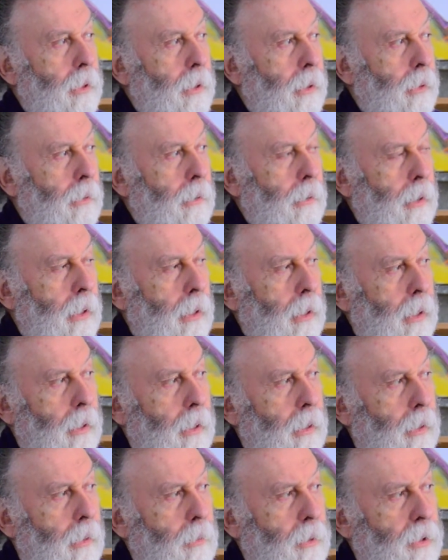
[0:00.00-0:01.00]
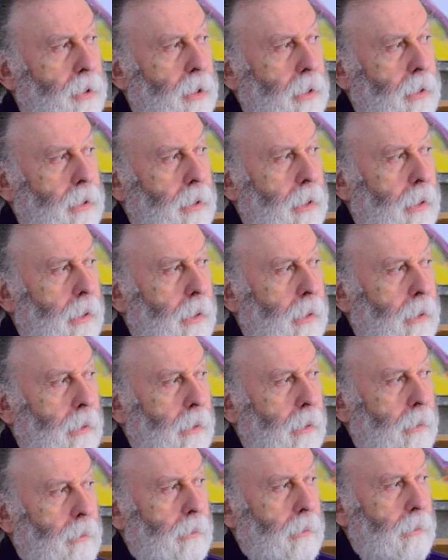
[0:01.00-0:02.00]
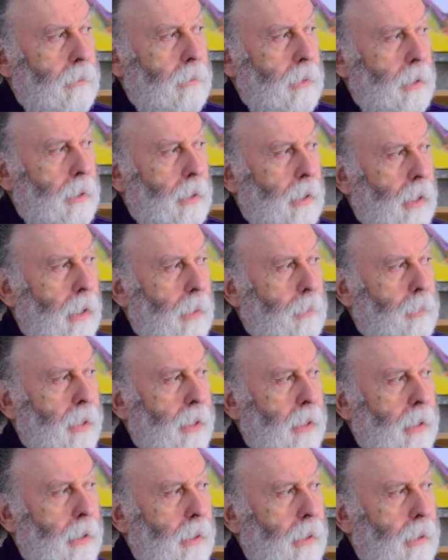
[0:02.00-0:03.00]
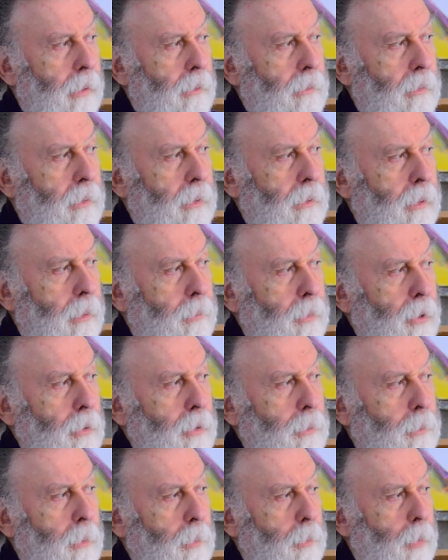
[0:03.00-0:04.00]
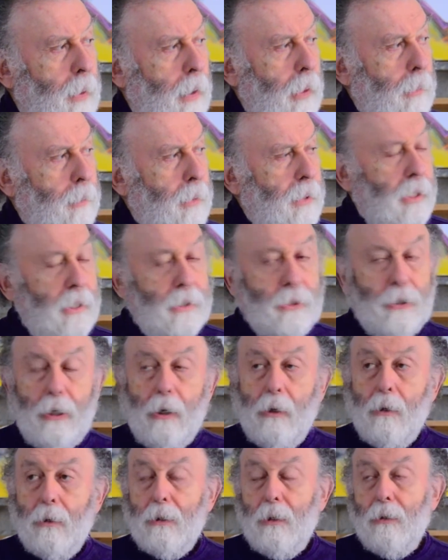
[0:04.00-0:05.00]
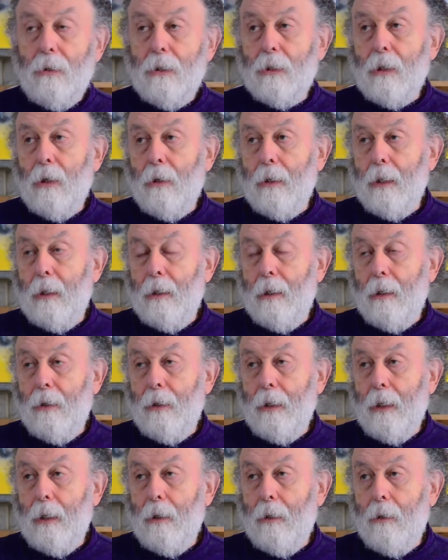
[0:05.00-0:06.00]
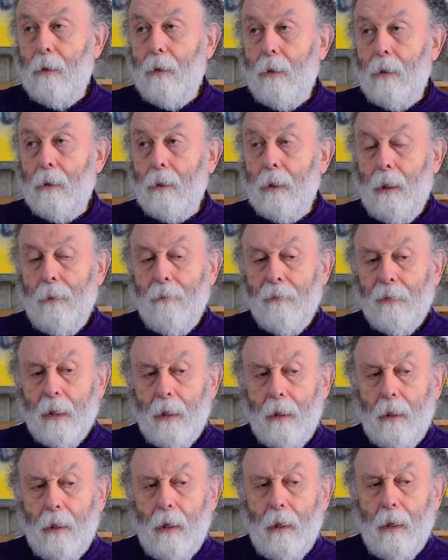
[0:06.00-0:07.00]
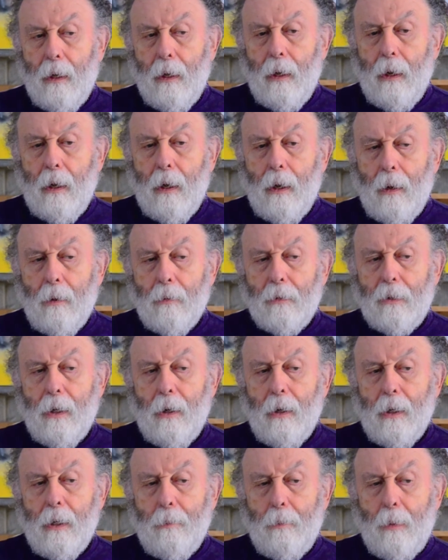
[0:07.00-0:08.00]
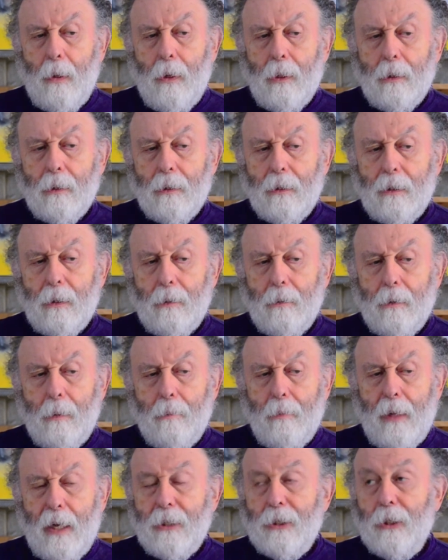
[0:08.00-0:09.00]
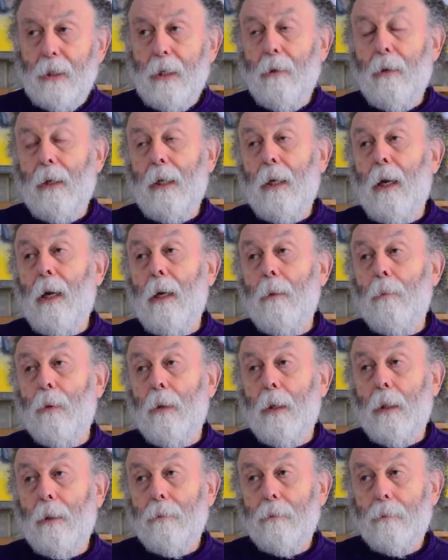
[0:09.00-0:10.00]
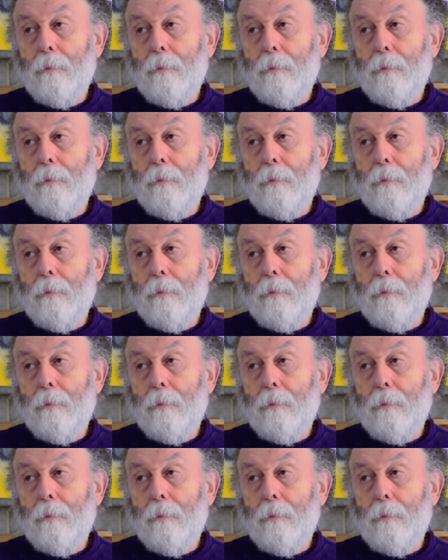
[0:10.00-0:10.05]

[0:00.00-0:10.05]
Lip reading: know, which is a big amusement park. But then she also started a thing called Dolly Parton's Imaginary Library.